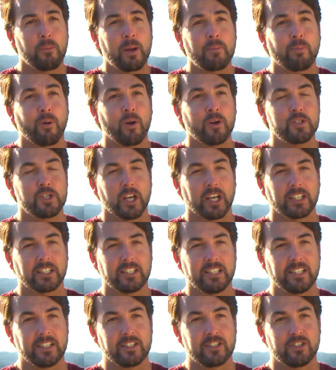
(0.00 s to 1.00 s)
of my
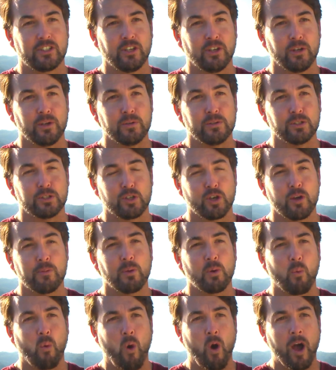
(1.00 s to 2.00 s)
project is to
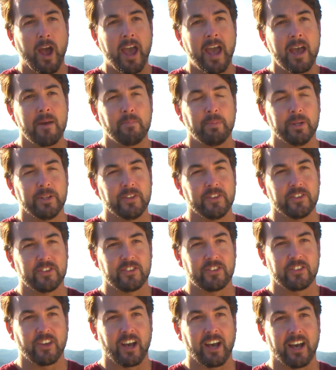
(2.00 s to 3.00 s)
determine what
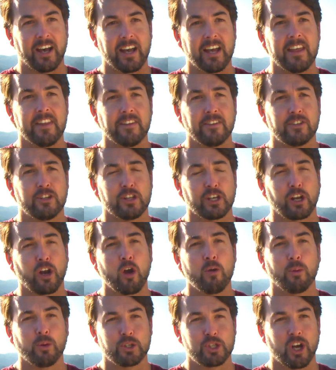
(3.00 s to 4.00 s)
happens to the
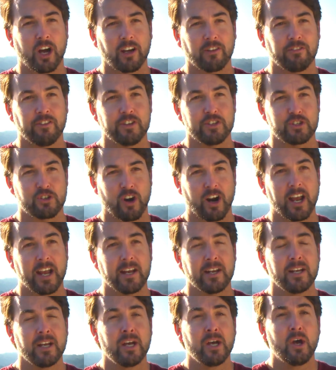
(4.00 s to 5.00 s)
global shark fin trade